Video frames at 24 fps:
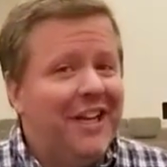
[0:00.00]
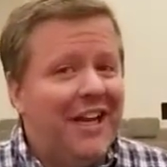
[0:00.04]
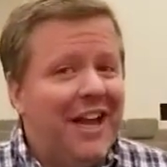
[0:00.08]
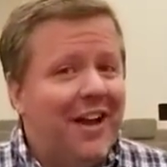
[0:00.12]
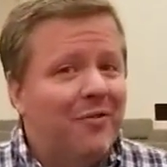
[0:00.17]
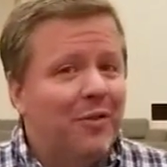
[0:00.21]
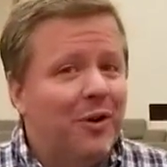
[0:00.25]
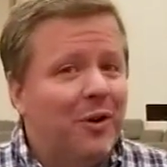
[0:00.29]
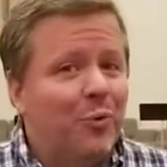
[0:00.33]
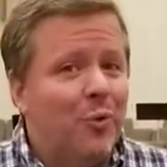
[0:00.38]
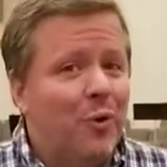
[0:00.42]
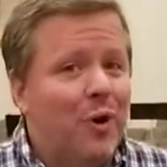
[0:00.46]

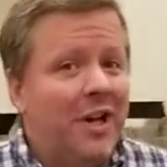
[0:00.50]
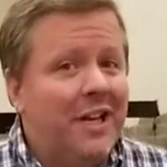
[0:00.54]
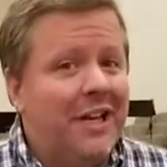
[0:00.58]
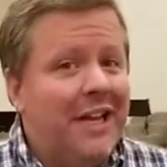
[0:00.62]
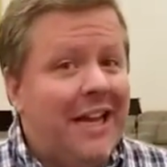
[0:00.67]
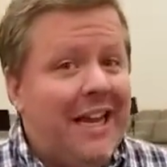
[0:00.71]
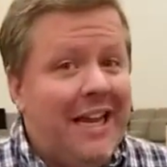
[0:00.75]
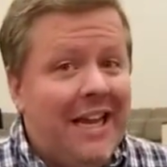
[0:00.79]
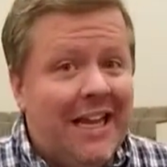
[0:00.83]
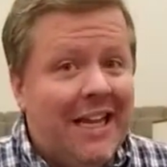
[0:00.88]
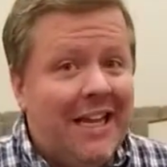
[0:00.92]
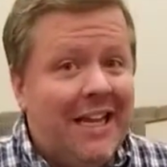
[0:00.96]
everyone
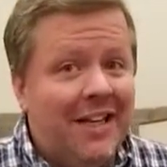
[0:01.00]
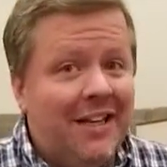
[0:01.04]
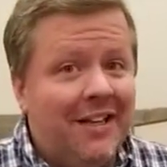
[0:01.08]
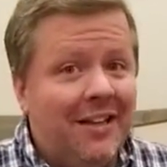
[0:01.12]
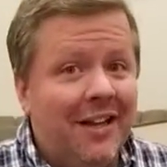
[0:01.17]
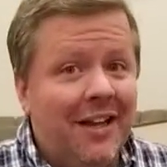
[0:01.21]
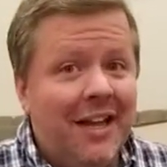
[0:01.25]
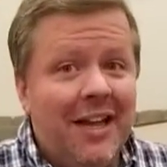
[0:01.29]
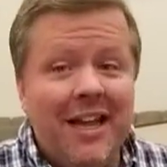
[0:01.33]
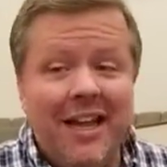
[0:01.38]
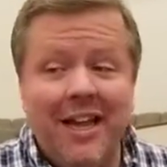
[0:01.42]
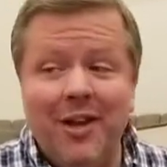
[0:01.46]
in.
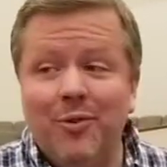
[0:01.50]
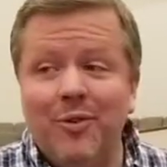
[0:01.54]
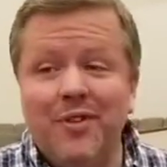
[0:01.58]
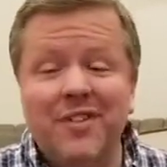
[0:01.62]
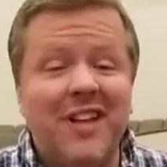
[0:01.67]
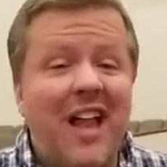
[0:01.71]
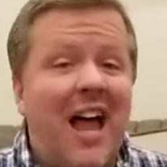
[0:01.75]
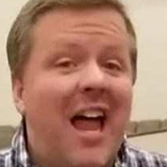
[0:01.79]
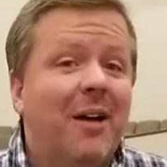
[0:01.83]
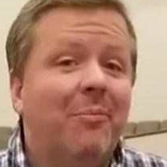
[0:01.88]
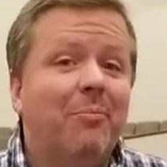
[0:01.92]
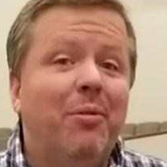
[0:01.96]
It was
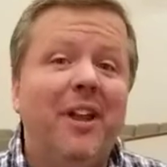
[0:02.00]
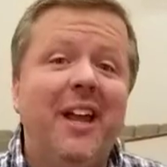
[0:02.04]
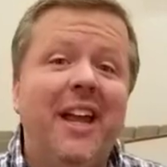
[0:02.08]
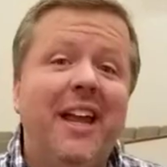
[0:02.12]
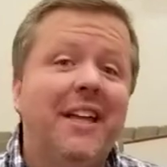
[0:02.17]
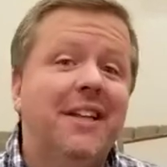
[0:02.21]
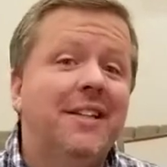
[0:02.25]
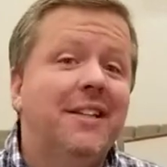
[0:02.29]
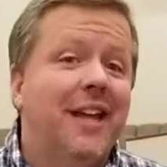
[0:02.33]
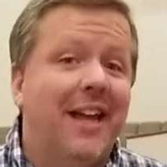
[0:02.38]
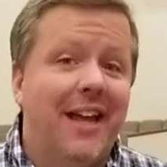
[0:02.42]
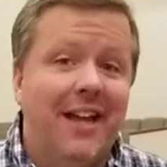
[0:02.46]
like
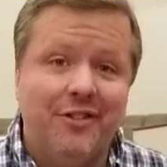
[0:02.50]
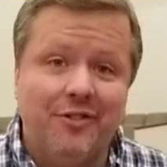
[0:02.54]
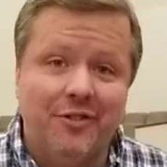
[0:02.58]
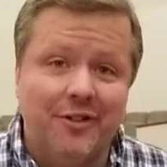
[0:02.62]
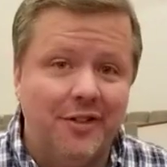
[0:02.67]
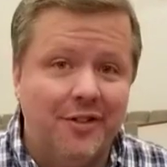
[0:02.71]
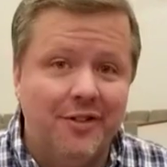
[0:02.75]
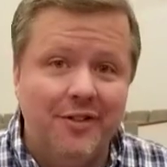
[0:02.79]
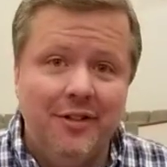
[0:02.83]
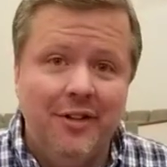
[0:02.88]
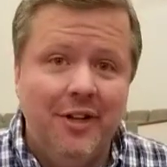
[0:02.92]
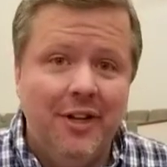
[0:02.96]
playing
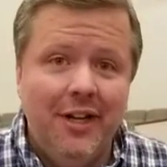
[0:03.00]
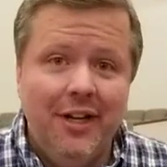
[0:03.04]
Tetris.